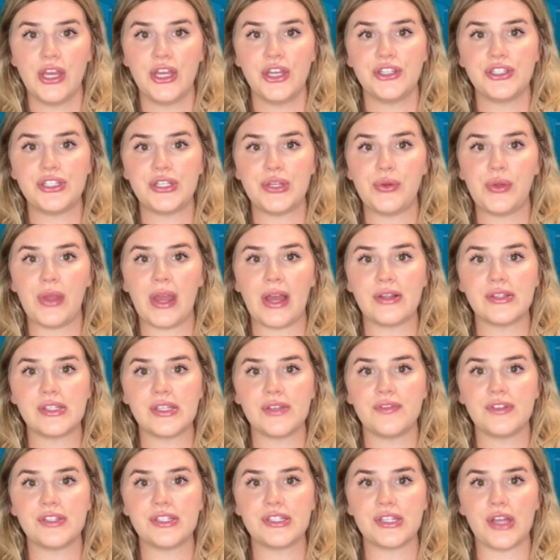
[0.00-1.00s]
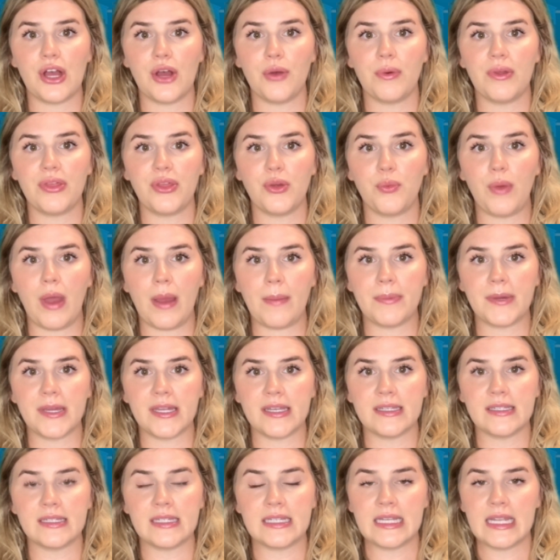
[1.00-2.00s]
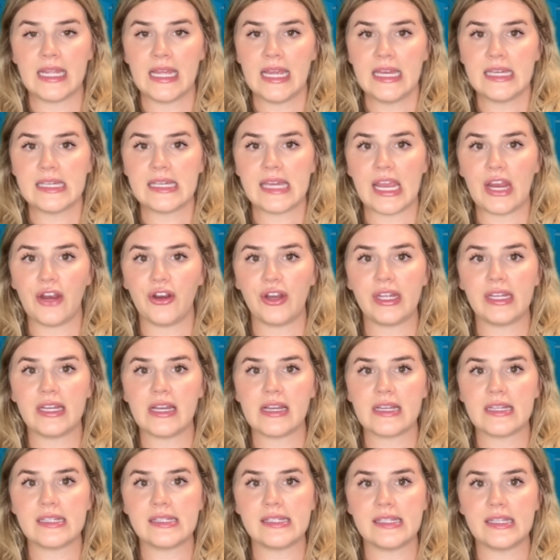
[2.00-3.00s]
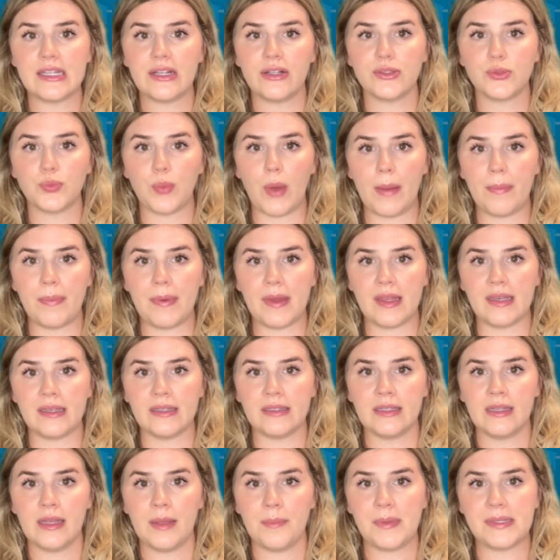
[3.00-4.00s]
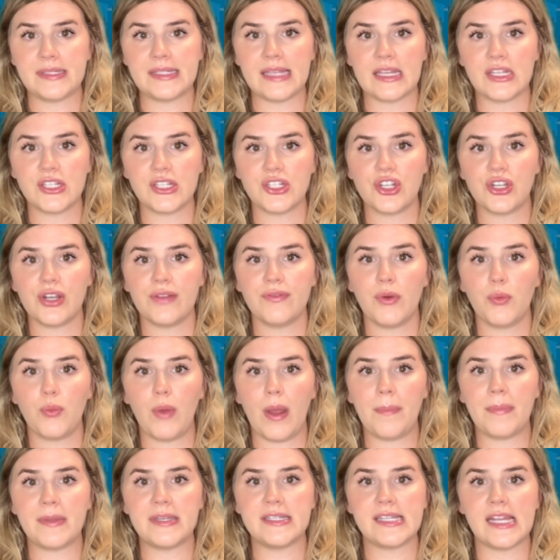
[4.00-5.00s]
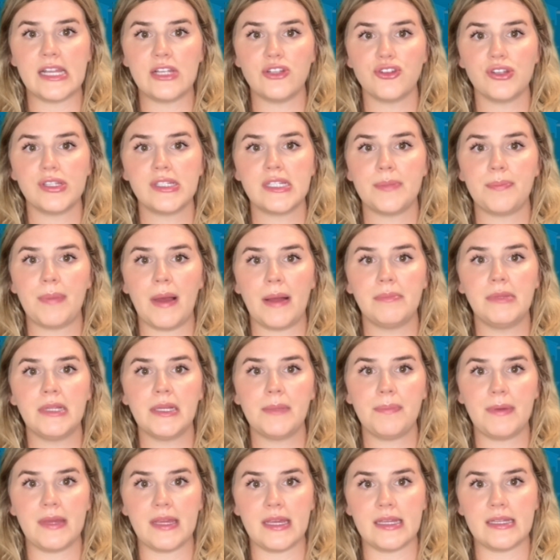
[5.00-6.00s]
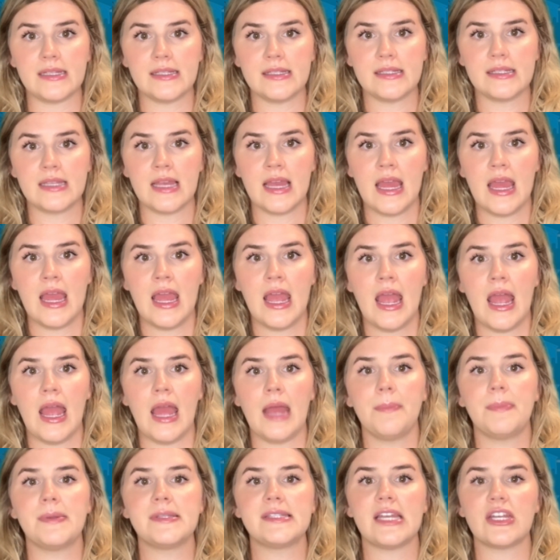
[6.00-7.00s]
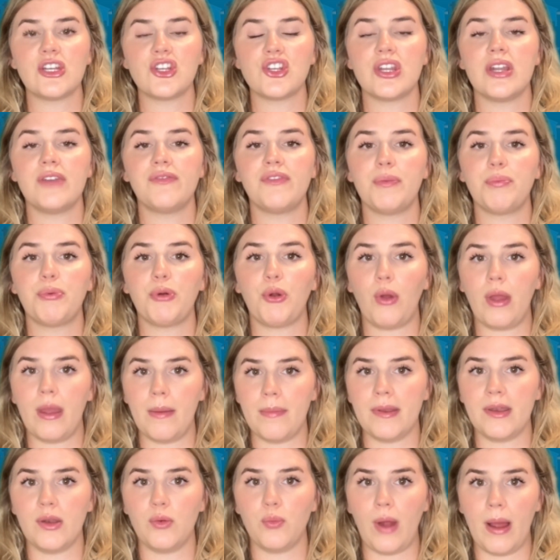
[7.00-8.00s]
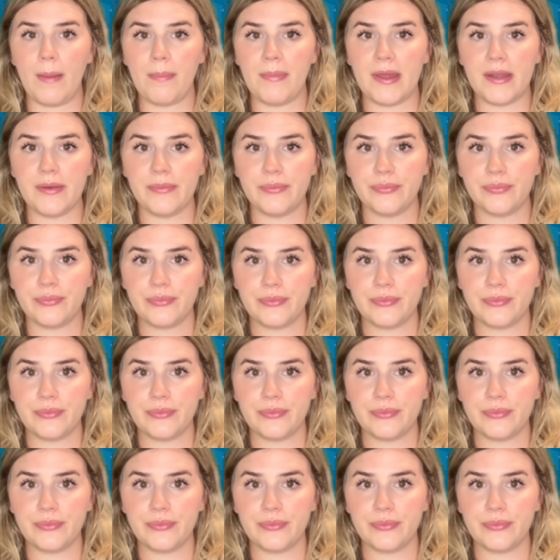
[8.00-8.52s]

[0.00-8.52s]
two counts of assault with a weapon, carrying a concealed weapon, possession of a weapon dangerous to public peace, and possession of a prohibited weapon.